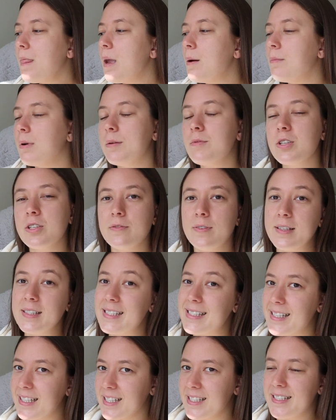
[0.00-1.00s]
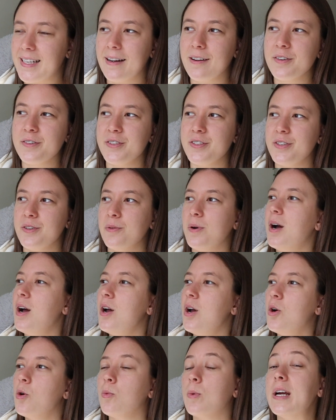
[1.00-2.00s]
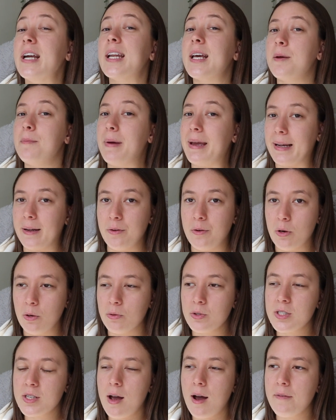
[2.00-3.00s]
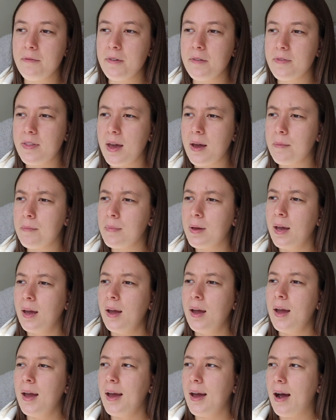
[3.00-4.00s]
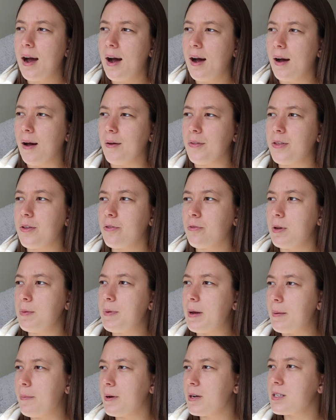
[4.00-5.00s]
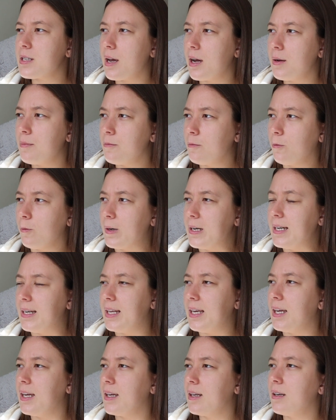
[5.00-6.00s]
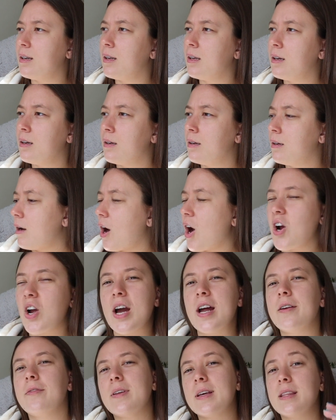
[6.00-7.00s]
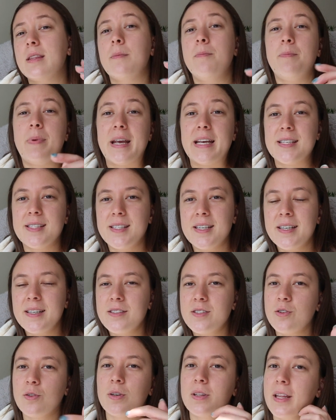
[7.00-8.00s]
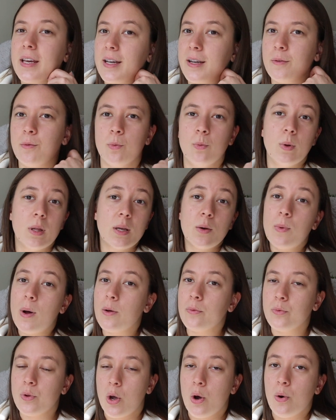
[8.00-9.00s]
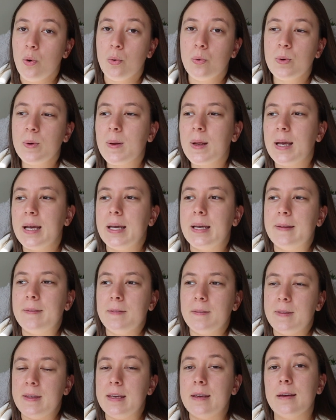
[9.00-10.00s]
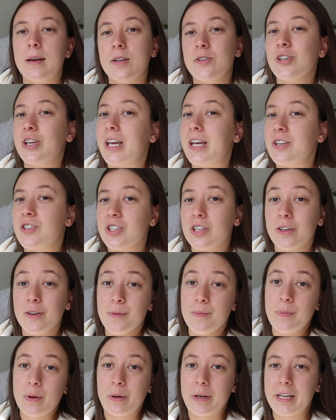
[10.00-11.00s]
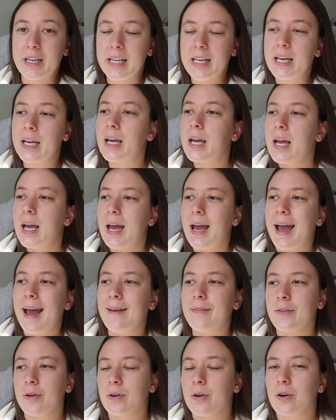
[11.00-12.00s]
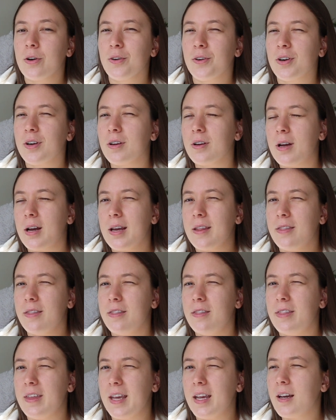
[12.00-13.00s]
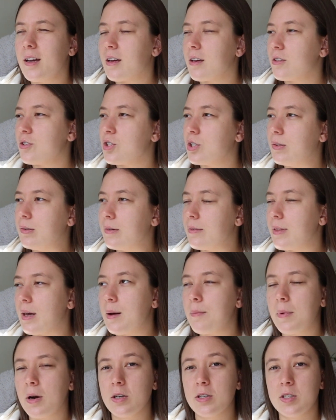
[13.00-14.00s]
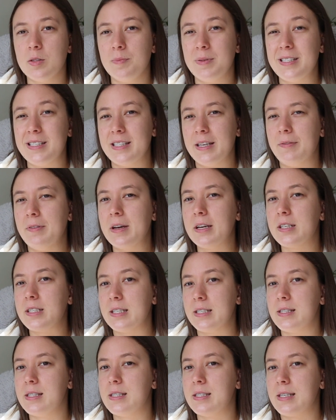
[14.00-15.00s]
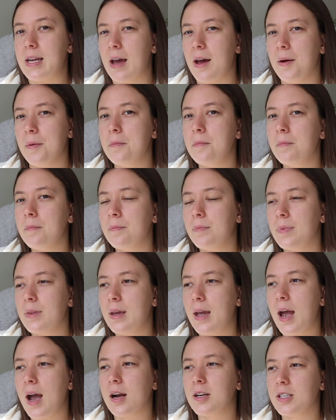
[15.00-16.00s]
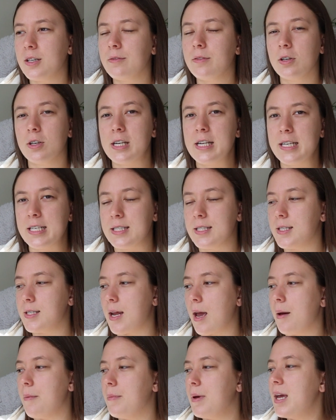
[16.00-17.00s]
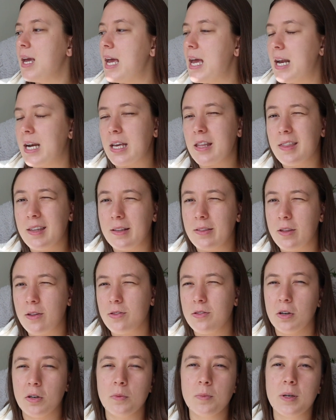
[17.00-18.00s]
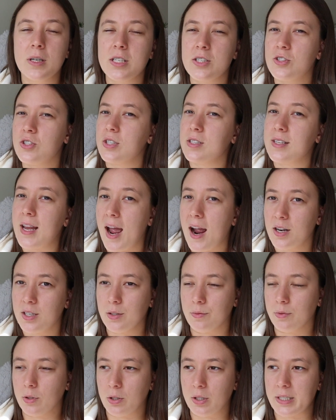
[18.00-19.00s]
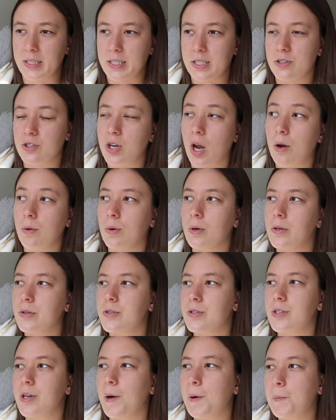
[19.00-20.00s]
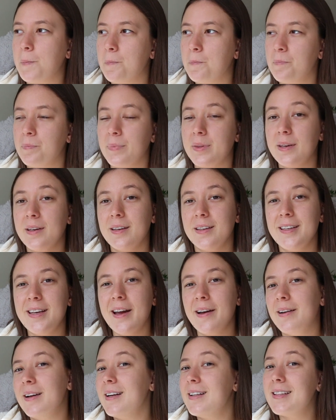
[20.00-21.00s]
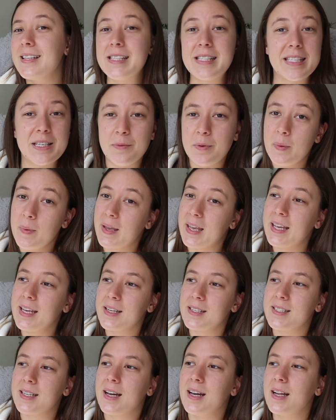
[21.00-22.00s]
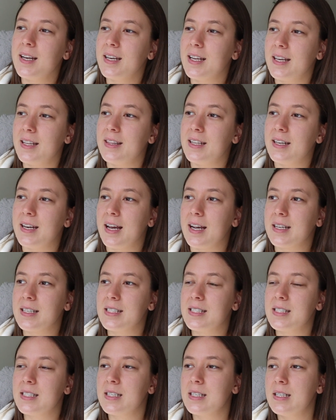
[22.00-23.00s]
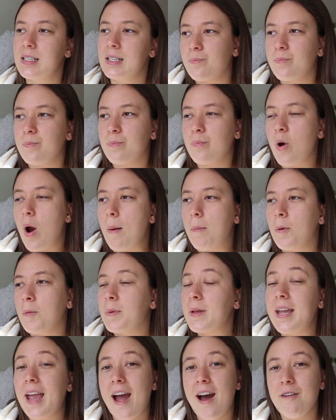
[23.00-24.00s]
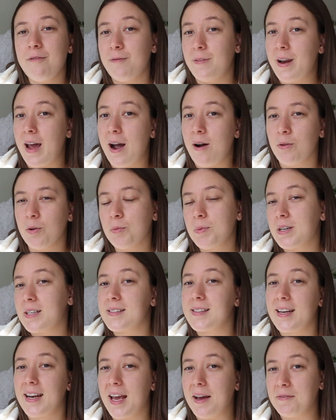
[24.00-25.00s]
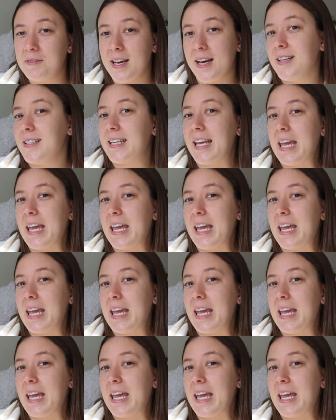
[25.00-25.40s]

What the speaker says: but I'm just finally sitting down to read and make notes off of them. The 3 papers I'm reading are kind of like the basis or like really well known in the education community, and I think 2 of them are specific to STEM, active learning and STEM, and I think the 3rd one is just active learning in general. So yeah, let's see what we can get done in the next probably half an hour, because then I have to head to